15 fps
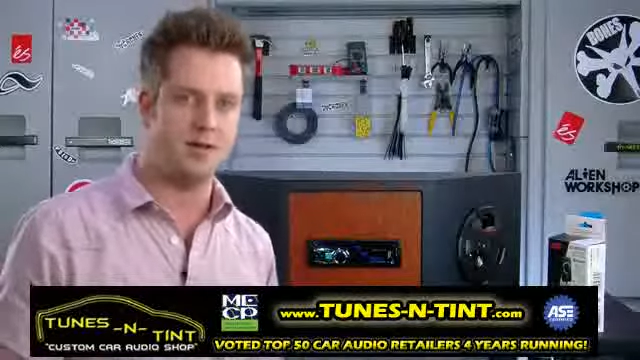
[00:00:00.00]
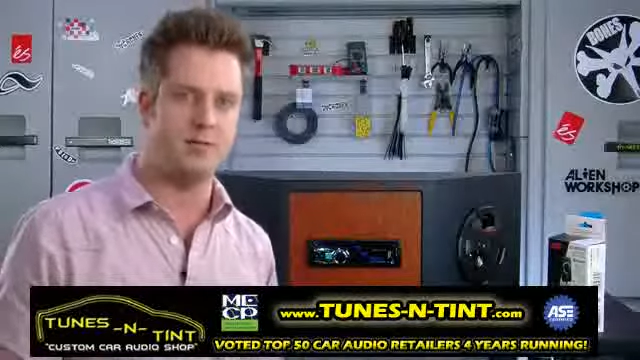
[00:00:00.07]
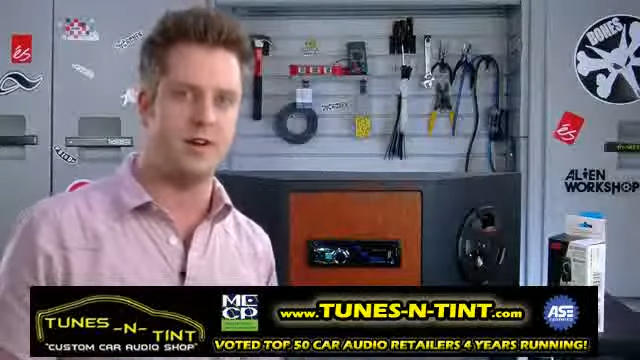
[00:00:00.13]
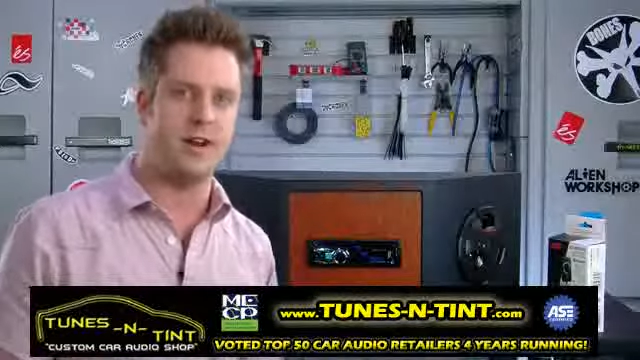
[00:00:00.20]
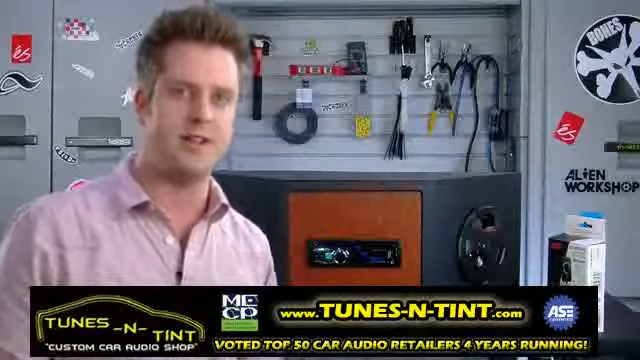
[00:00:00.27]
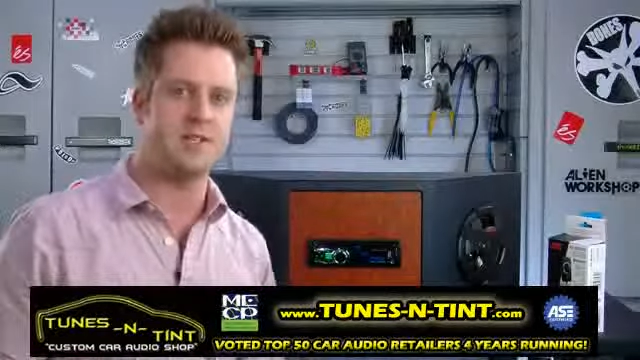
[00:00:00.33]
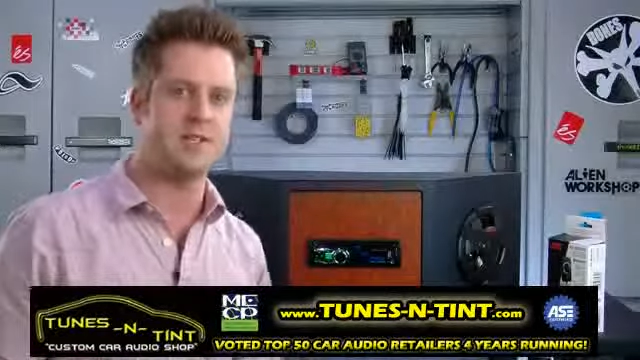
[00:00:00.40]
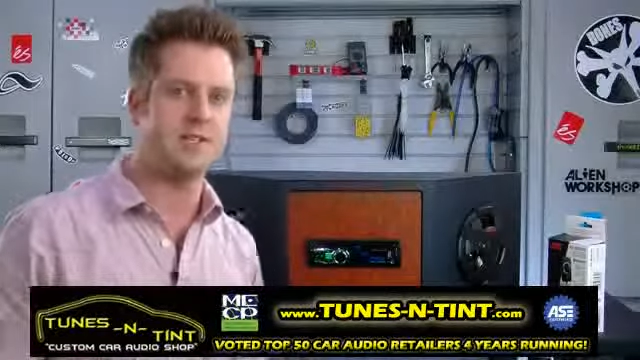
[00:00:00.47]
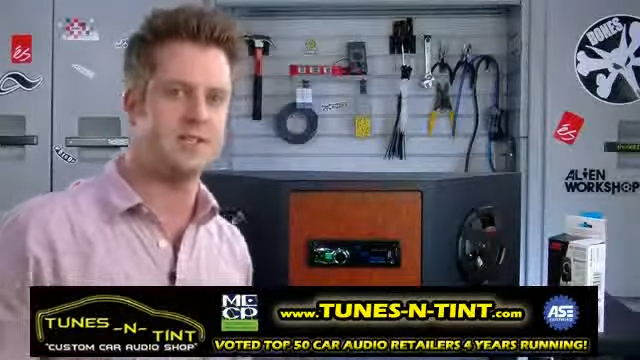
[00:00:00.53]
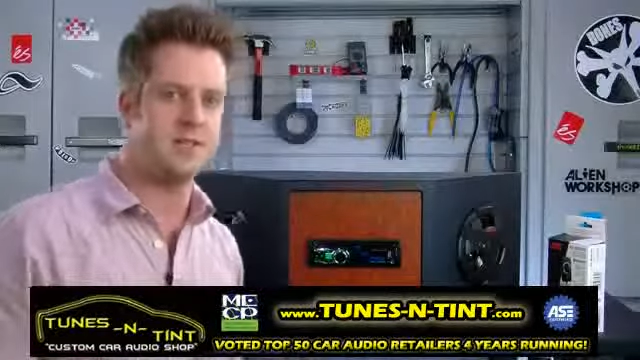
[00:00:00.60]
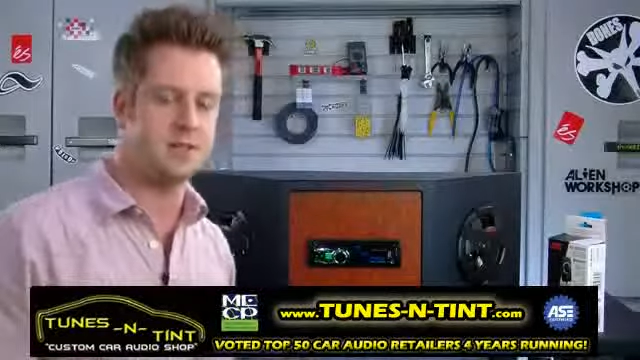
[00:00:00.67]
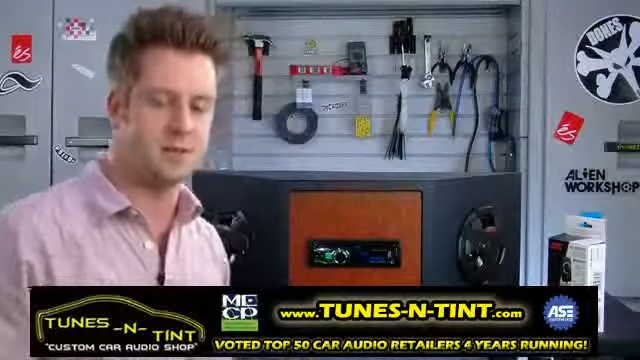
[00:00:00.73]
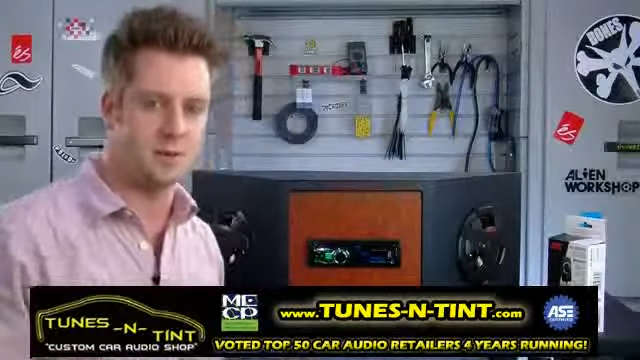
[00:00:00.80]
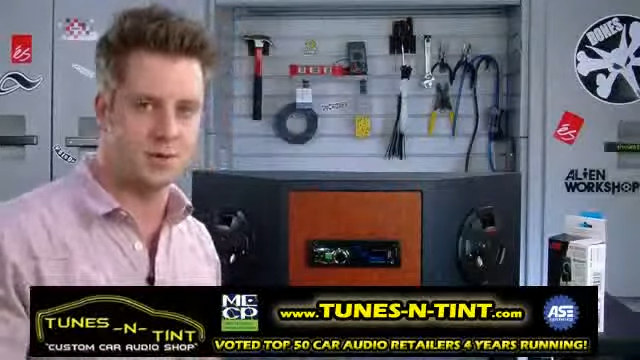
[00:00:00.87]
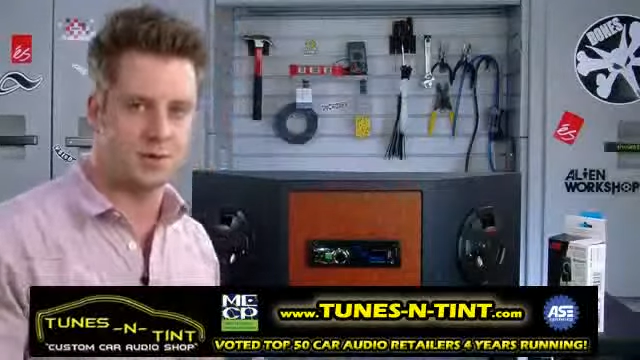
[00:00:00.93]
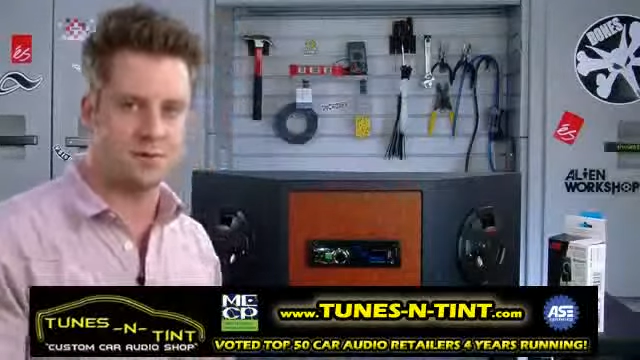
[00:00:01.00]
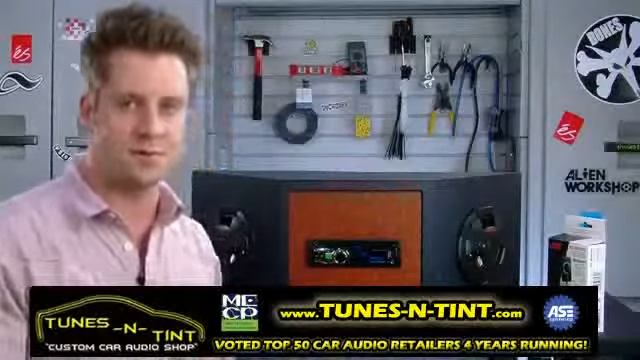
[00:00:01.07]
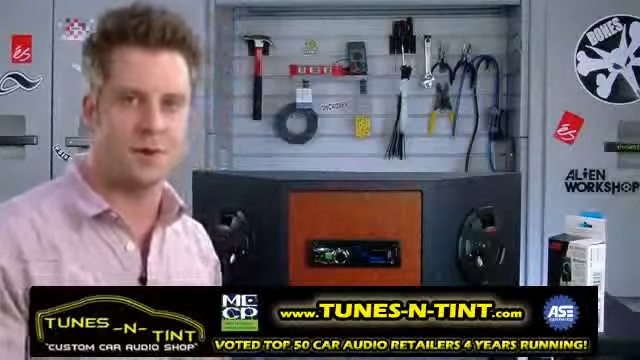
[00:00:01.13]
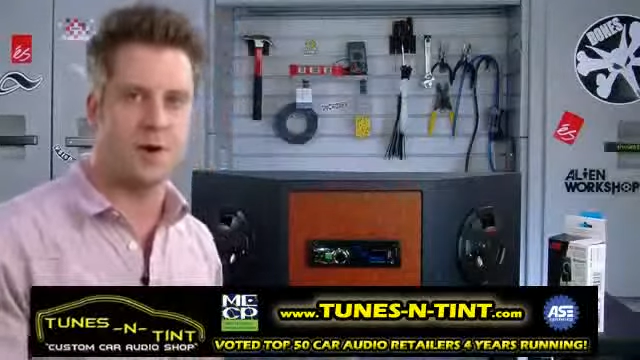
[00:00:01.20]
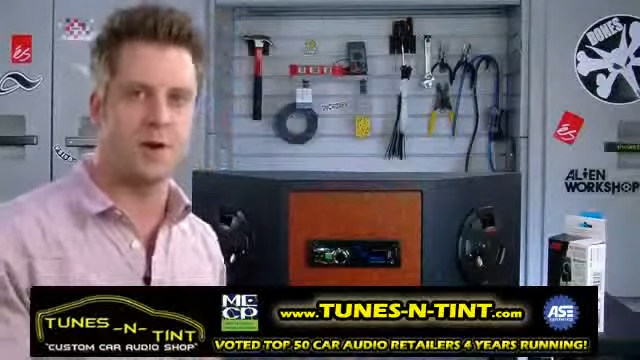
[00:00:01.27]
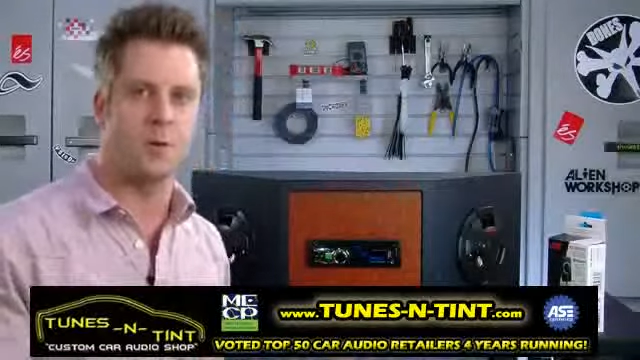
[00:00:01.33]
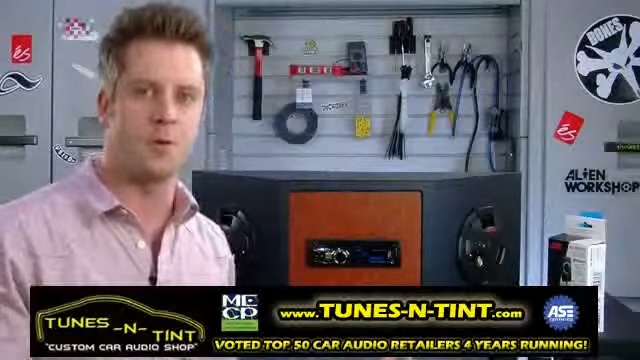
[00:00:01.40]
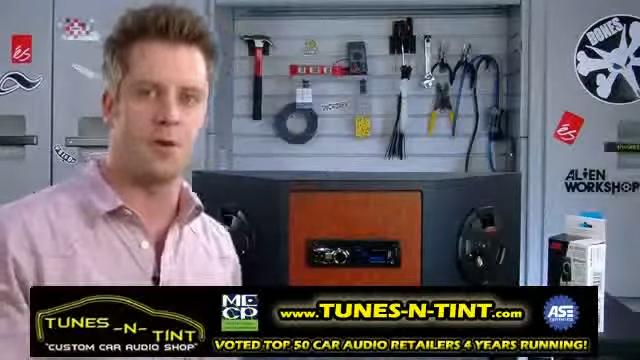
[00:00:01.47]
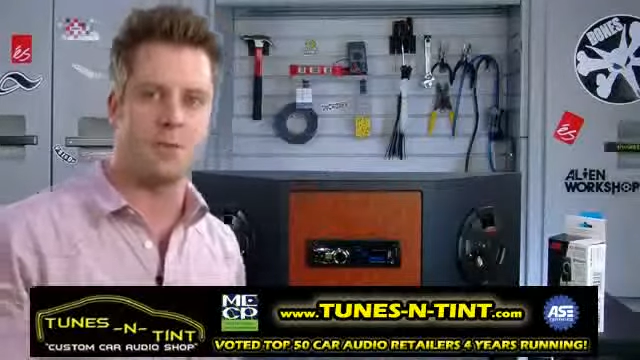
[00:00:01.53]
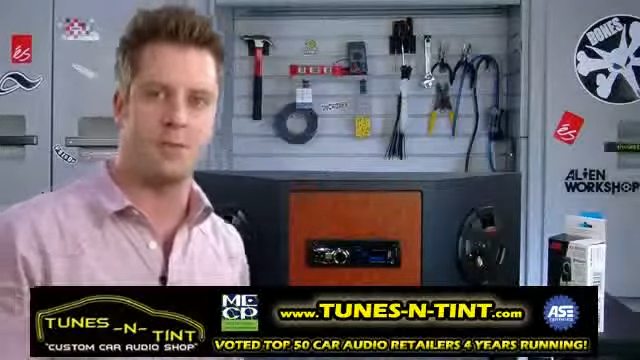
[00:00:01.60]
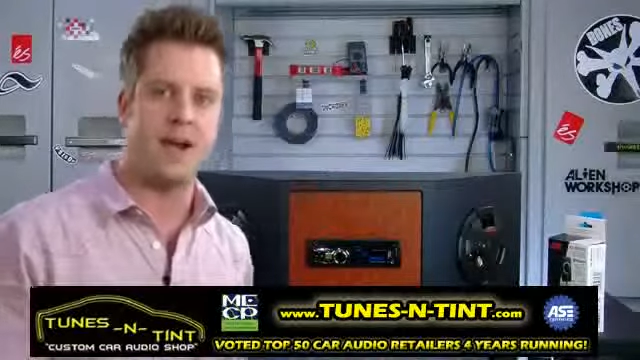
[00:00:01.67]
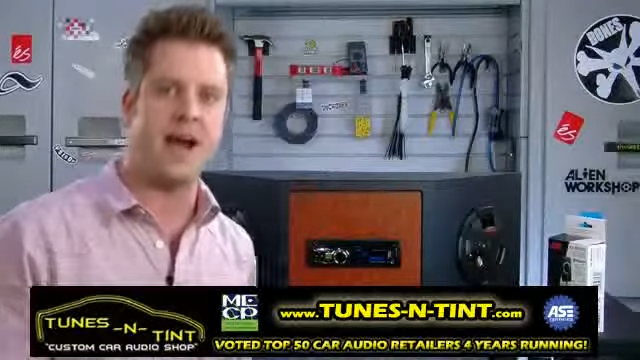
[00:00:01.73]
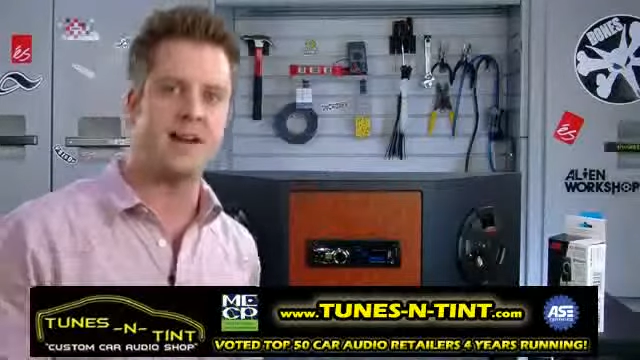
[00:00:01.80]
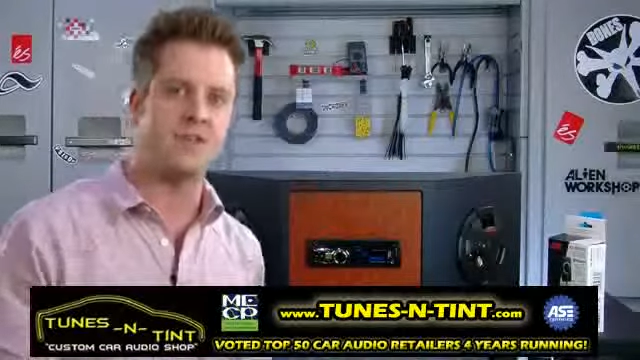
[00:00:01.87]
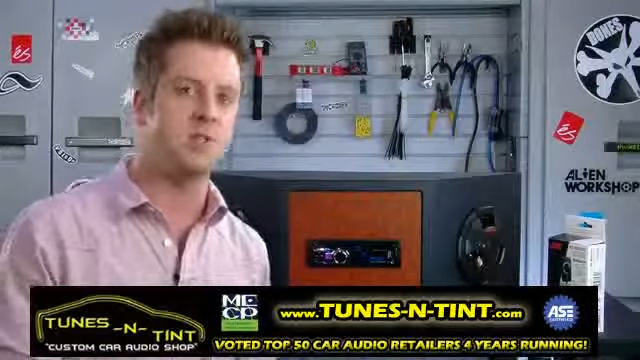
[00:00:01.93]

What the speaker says: devices either in the front or the back,